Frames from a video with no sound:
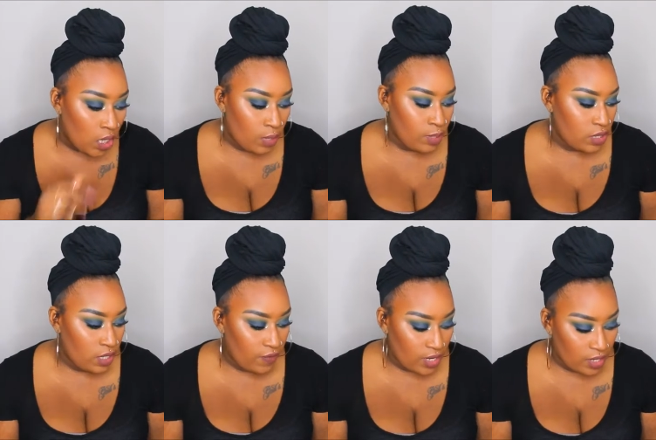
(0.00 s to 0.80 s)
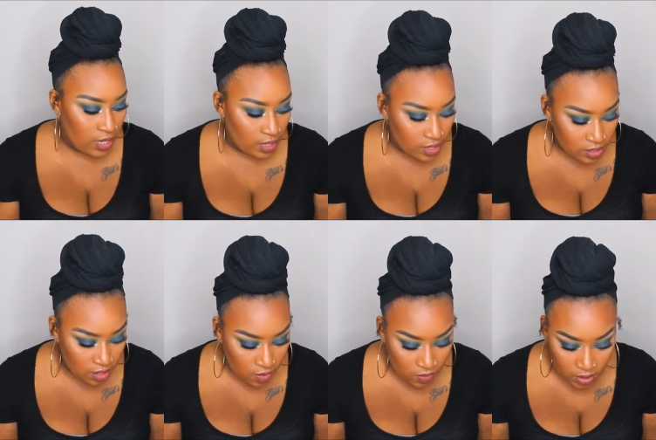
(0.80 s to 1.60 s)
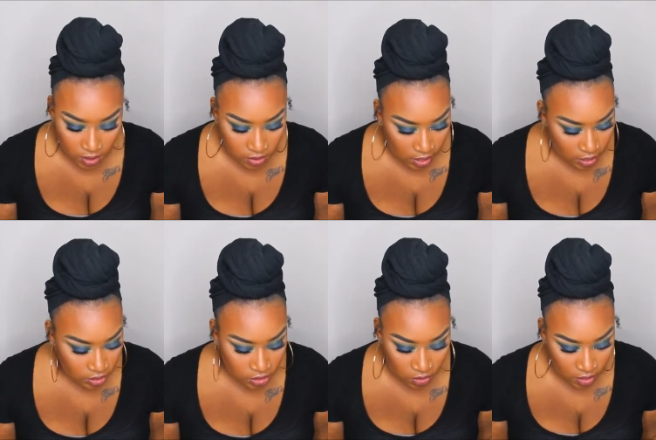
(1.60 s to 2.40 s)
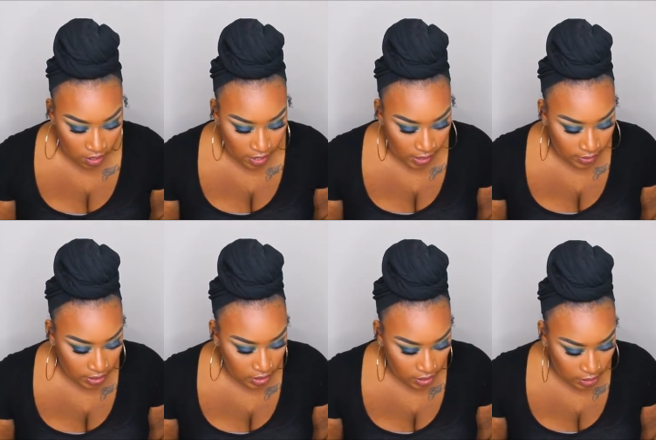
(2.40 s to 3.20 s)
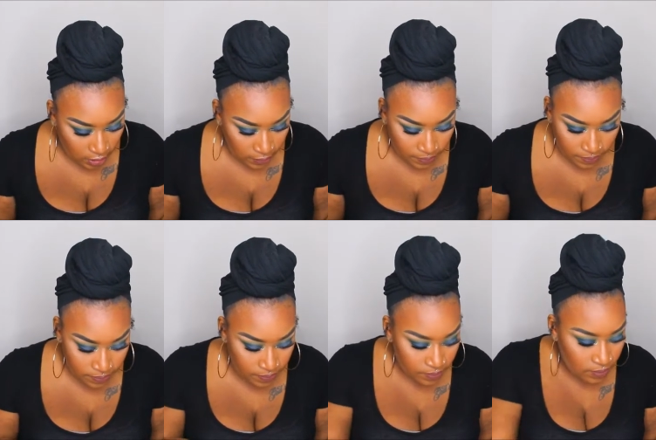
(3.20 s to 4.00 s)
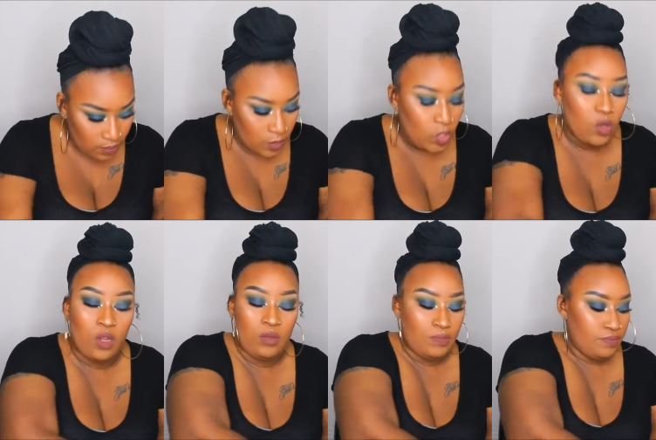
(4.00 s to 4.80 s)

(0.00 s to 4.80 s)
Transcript: Let me see if I got this gold one so I can show y'all how it looks girl